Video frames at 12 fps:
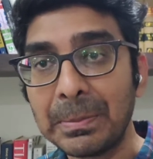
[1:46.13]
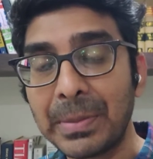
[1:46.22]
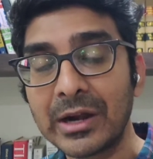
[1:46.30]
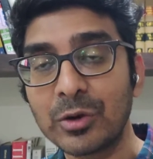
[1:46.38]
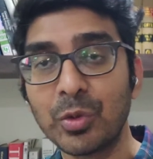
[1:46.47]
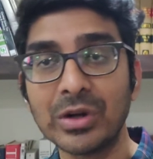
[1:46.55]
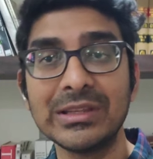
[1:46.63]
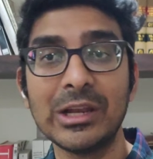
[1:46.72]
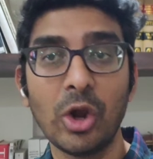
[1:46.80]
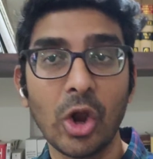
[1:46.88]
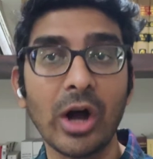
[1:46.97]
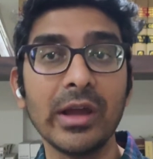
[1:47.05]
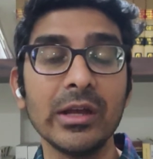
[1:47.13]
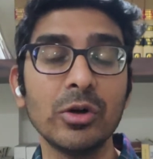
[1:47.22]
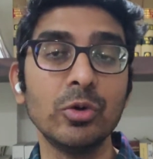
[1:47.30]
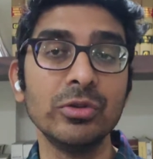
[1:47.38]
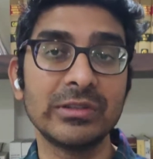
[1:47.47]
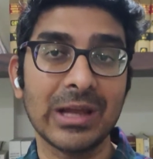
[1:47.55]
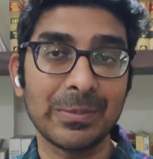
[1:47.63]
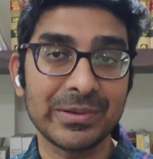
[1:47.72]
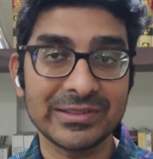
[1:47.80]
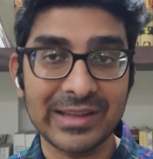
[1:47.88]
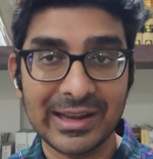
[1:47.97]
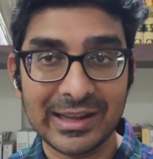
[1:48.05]
But what the lawyer who's
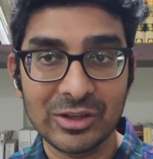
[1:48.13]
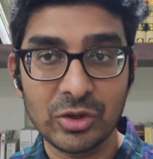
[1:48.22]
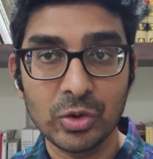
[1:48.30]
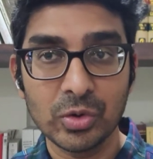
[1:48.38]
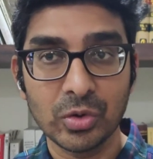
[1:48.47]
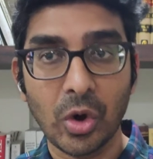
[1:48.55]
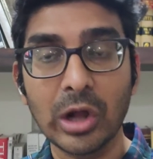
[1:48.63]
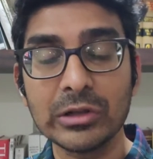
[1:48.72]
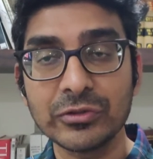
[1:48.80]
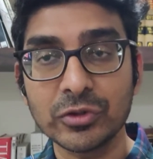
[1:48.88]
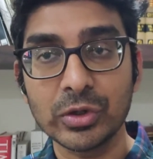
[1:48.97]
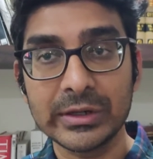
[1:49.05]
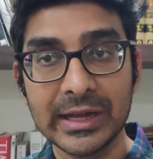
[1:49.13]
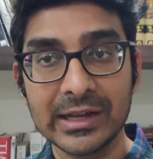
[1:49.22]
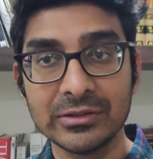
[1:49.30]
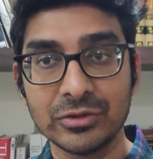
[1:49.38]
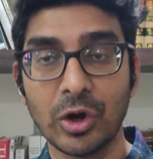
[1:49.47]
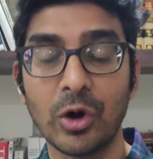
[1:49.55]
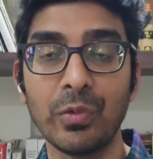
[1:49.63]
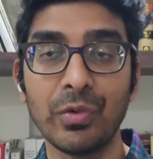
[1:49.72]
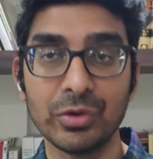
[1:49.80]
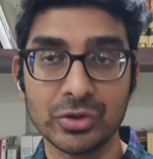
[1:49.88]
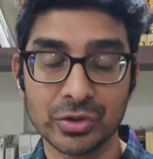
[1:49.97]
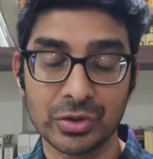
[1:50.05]
representing you also does,
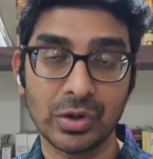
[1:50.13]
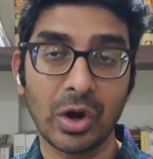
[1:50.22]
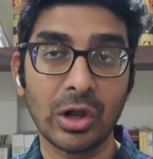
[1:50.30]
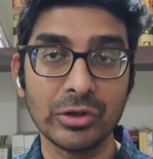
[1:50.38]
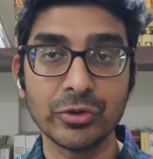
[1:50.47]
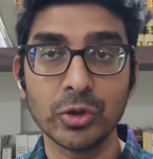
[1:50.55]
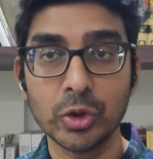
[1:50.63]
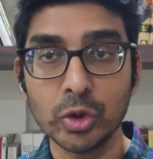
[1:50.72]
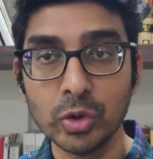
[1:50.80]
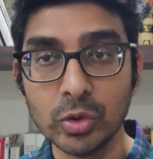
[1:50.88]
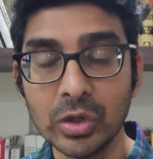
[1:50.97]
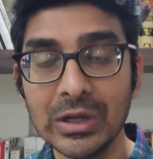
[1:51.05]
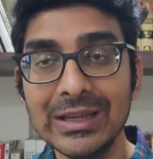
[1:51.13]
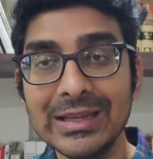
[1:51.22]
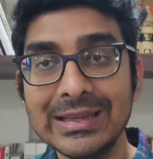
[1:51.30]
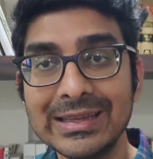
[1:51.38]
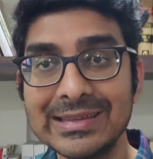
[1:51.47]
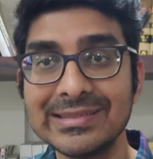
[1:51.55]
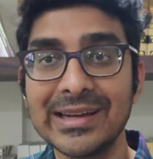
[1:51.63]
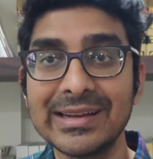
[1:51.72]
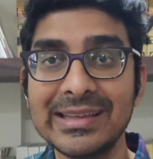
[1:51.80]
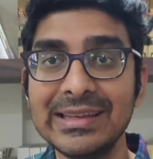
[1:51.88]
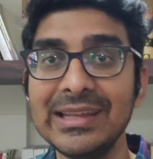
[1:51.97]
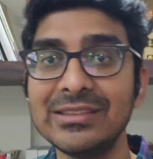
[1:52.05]
or should also do, is that
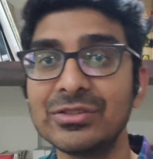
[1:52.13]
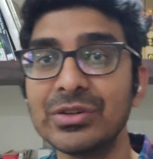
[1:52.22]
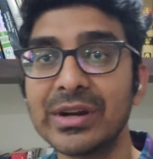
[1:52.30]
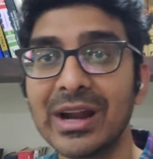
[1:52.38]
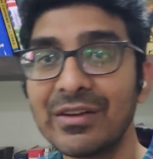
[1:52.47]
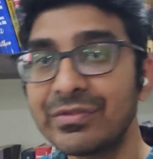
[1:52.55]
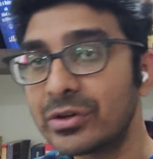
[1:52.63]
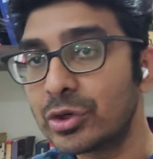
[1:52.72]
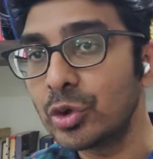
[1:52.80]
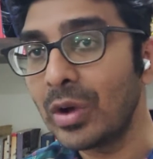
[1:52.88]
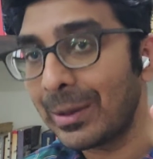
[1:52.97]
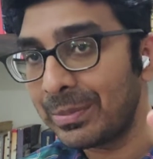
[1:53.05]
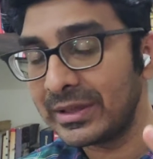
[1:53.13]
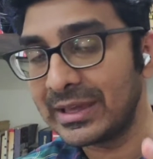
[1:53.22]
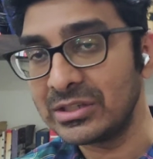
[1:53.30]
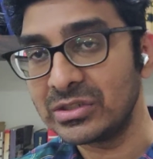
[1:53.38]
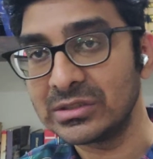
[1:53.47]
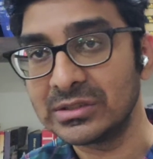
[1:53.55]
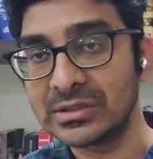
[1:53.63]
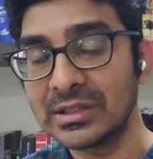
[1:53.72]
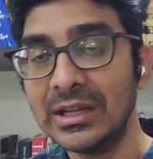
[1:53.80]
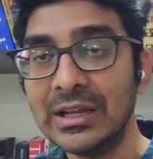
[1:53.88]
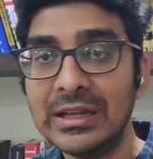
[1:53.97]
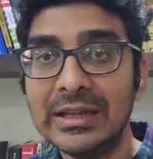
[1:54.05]
he needs to draft two applications.
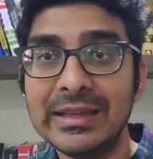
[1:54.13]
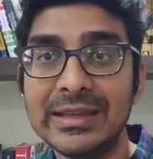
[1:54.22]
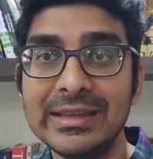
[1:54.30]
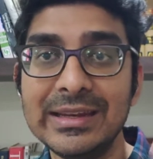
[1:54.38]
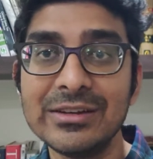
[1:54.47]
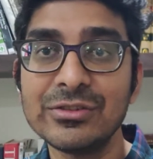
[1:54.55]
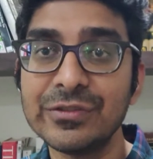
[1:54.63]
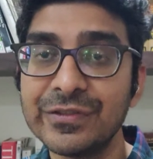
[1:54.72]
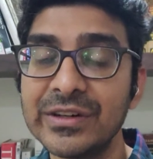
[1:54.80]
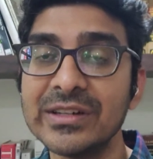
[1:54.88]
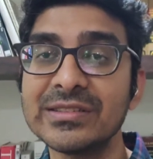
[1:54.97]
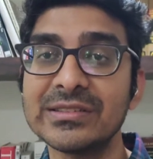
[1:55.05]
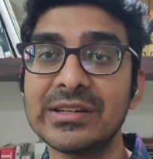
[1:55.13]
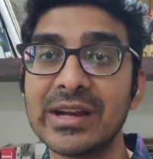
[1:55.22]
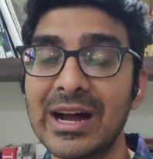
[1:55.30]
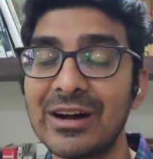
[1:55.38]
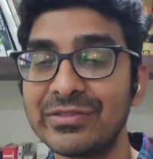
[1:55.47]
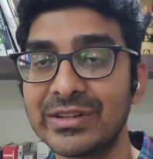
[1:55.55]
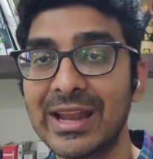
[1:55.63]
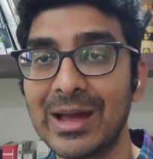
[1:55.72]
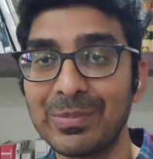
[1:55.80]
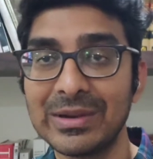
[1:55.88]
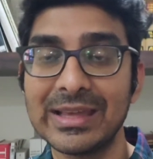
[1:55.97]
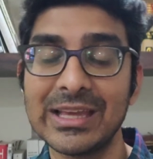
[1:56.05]
He needs to first draft an
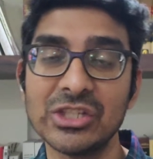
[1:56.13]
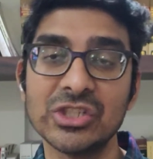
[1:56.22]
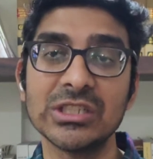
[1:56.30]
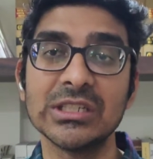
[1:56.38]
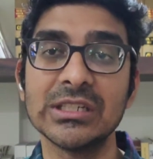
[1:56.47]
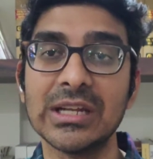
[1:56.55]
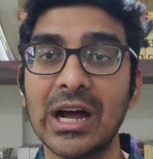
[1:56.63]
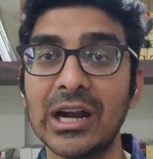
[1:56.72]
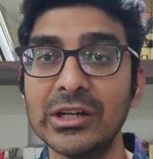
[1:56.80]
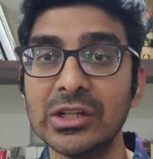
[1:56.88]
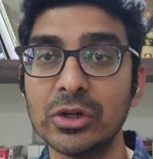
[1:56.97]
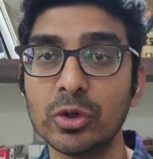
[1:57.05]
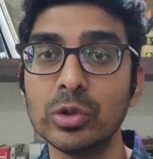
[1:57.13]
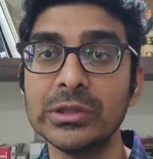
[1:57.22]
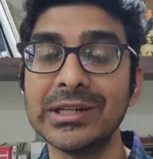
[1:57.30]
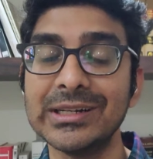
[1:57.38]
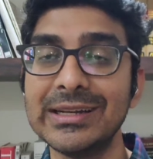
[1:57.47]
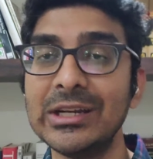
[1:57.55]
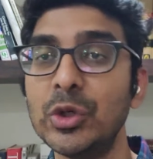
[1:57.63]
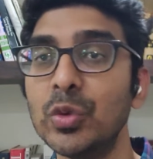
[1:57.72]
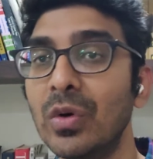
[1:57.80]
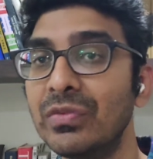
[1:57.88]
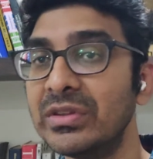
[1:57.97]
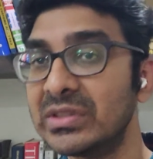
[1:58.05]
application under Rule 32
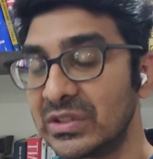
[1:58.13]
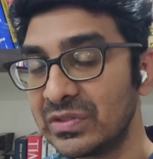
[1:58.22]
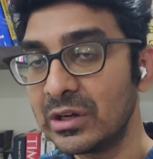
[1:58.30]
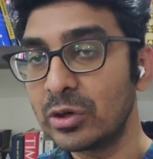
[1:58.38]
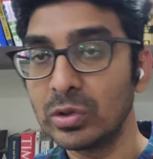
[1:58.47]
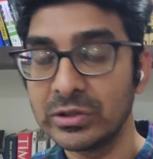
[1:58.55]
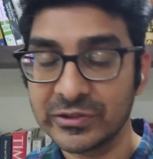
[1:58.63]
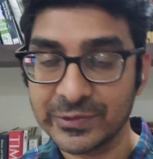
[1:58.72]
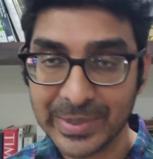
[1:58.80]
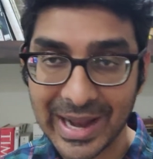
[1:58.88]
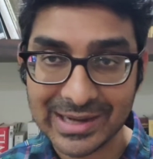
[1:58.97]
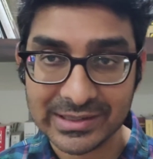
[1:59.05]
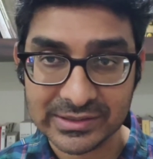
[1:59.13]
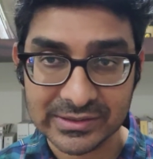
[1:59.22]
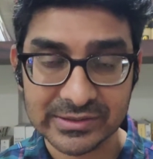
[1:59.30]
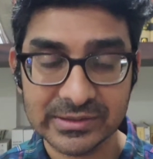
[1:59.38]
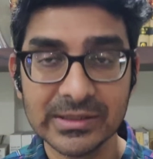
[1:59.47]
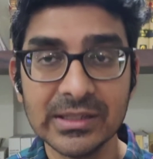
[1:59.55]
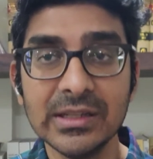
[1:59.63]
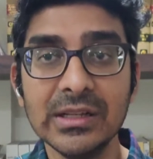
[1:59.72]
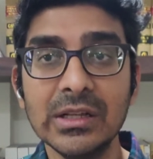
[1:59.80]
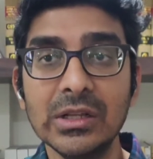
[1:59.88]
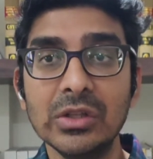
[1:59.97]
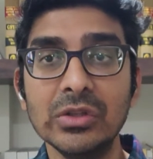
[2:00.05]
of the Civil Rules of Practice,
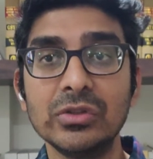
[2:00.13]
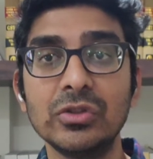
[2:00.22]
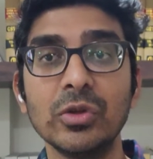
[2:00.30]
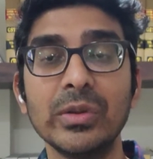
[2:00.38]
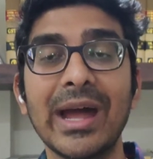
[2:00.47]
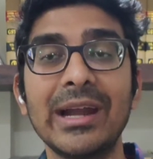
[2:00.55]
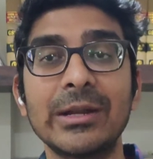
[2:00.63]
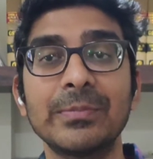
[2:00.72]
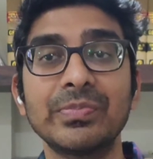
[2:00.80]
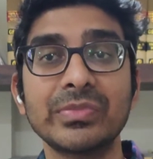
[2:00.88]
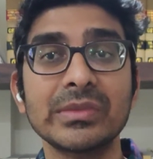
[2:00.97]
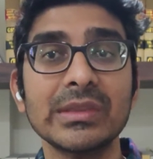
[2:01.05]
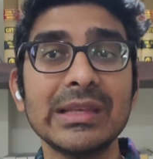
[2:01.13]
so that,